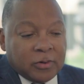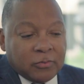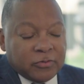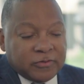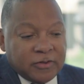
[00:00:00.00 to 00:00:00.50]

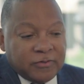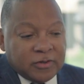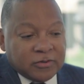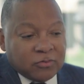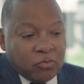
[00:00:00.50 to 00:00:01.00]

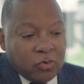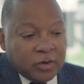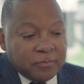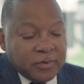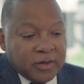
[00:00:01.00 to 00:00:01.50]
Receiving this
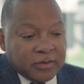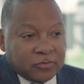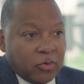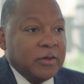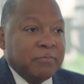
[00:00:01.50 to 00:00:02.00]
award is
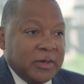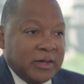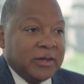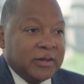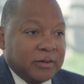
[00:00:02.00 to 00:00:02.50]
great
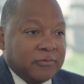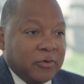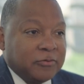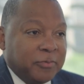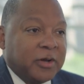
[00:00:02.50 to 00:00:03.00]
meaning,
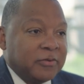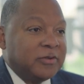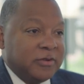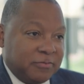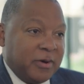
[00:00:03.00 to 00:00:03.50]
first because
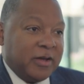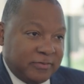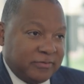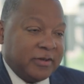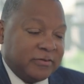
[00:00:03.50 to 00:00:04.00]
it is my
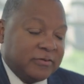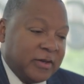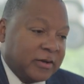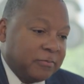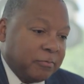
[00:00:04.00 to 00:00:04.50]

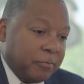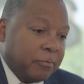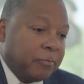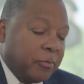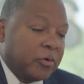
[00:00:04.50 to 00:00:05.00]
62nd
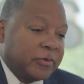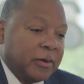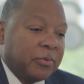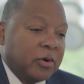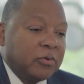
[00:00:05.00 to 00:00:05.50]
birthday,
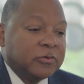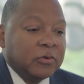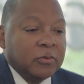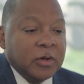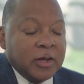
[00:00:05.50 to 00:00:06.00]
but
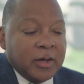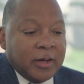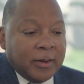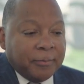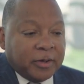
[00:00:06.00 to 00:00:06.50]
also
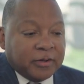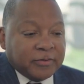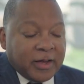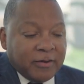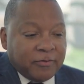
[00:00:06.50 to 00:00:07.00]
because
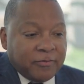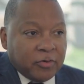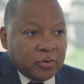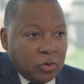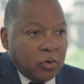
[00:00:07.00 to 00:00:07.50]
I have a
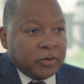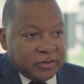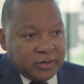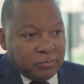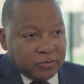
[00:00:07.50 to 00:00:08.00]
very long and
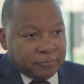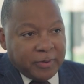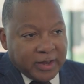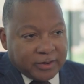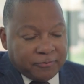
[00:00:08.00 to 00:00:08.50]
deep
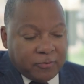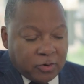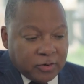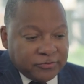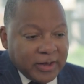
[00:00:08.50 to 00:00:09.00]
respect
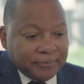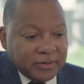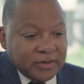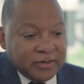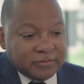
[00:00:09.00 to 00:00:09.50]
for
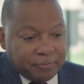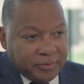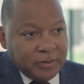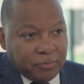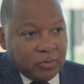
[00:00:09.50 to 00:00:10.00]
Japanese
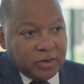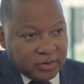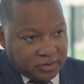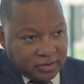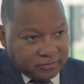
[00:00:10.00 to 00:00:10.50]
people and the
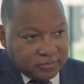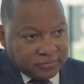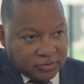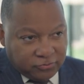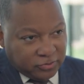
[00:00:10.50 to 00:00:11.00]

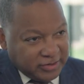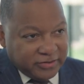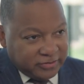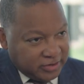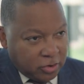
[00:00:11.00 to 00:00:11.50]
customs and
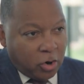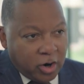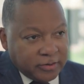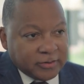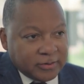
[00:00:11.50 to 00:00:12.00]
tradition and
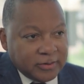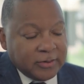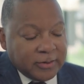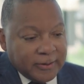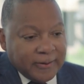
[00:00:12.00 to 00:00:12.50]
art,
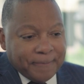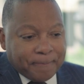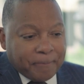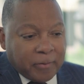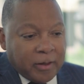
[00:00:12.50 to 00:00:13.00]

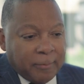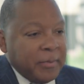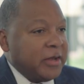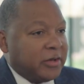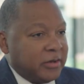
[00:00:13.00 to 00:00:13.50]
and
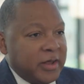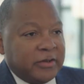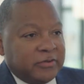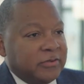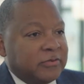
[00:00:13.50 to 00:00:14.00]
many
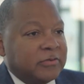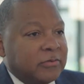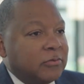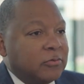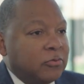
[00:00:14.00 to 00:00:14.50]
connections
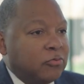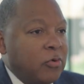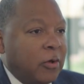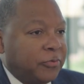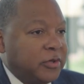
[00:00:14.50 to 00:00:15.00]

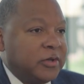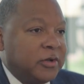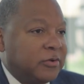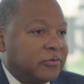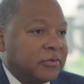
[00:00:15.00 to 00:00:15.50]
throughout the
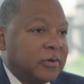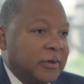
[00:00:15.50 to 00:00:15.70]
years.